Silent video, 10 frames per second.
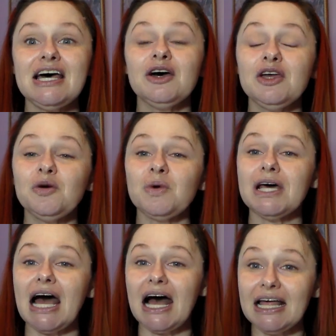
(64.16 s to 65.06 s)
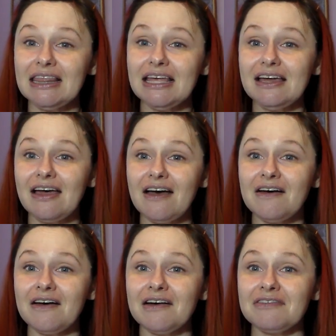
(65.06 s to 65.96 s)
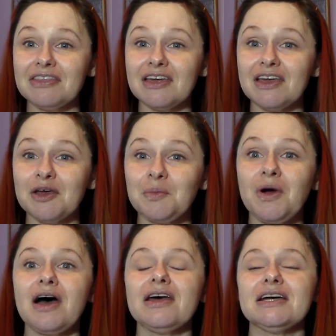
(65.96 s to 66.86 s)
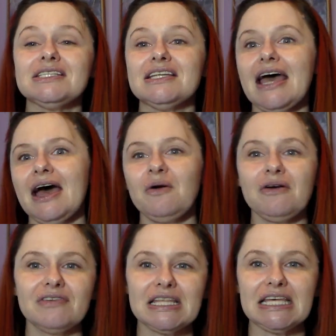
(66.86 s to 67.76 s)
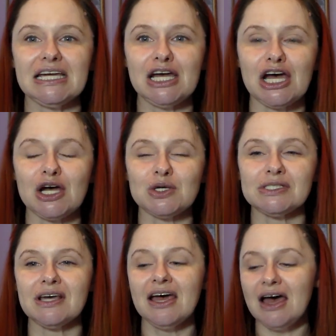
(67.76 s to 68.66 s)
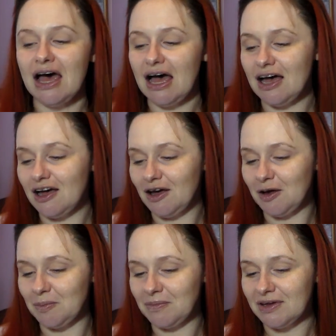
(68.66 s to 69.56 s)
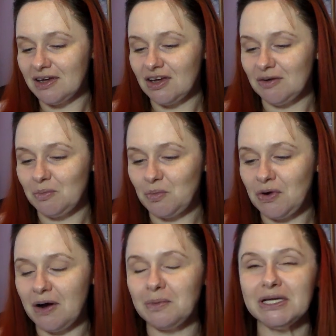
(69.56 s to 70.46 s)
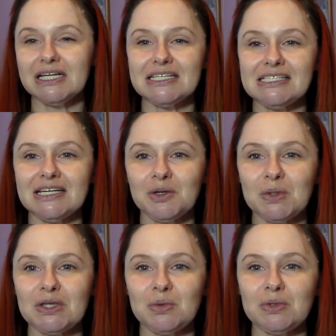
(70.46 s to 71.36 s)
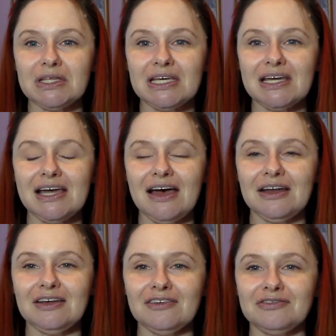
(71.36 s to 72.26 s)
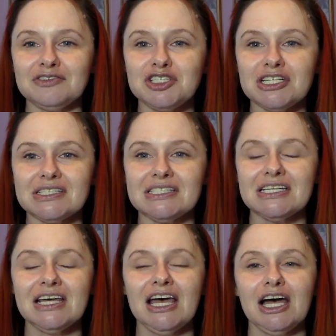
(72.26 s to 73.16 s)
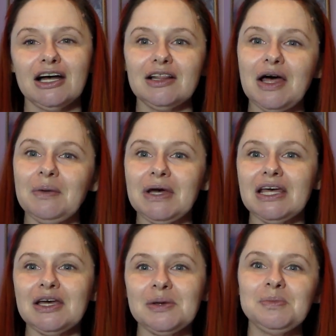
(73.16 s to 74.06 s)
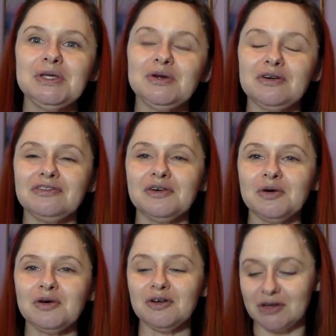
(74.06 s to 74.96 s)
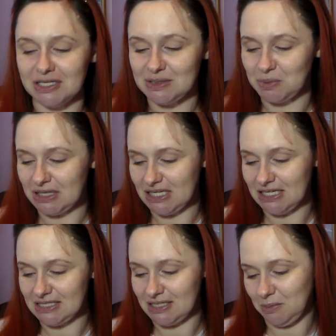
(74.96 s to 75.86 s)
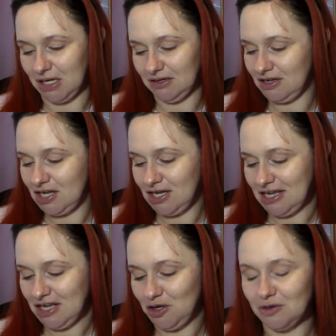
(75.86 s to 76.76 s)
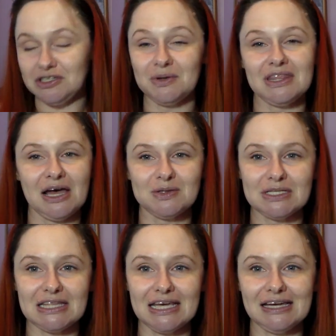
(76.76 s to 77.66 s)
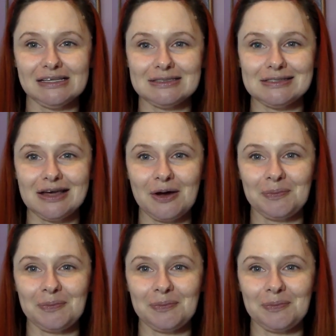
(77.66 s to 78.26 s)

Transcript: tell you what I think of the product and how everything goes. Probably going to stick with really kind of just glowing, beautiful, because with this, I mean, you can do 1,000 things. So